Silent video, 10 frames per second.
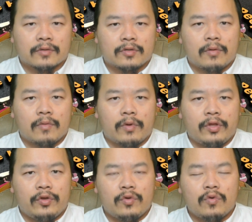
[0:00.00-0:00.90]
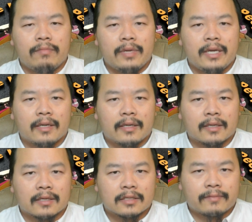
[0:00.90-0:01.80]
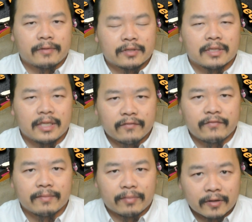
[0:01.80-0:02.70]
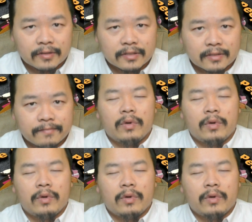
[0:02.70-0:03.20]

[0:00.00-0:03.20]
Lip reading: So when you meet a spiritually gifted person,